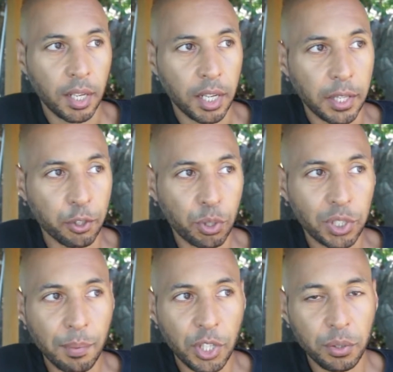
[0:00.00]
There was one
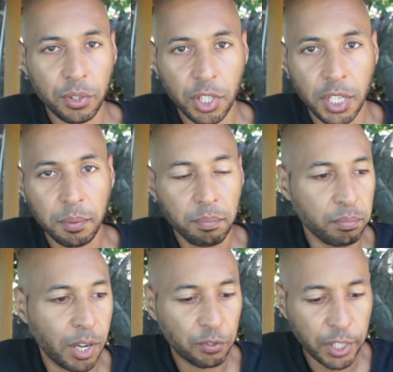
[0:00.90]
time
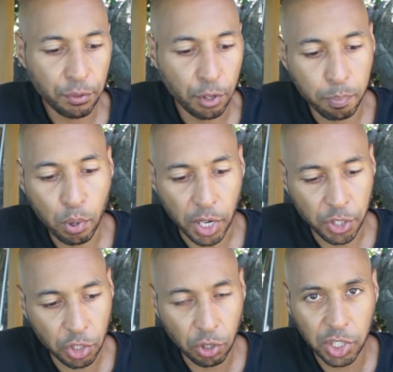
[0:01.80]
I was flicking through a book
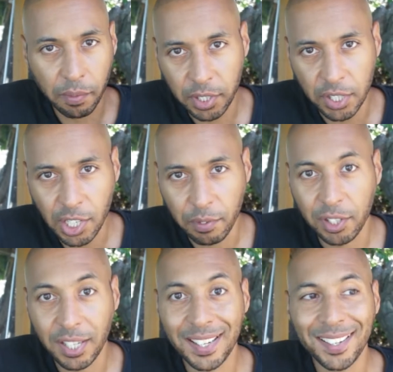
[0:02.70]
and she saw
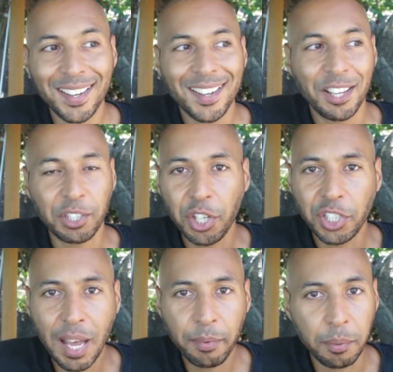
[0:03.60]
1717. There's another
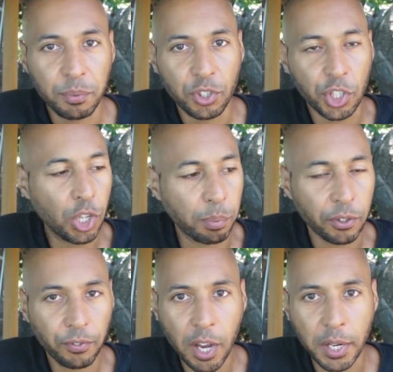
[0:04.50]
time she stopped
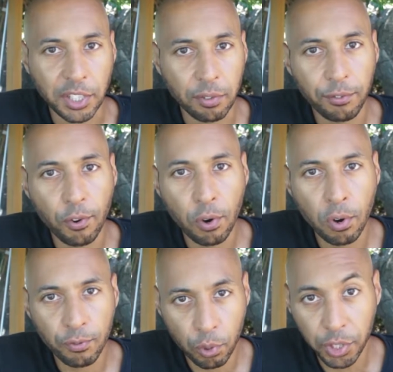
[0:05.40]
her phone, it said
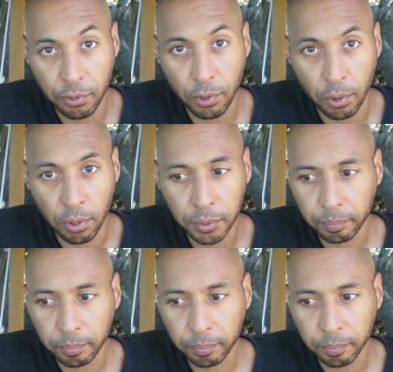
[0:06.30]
444.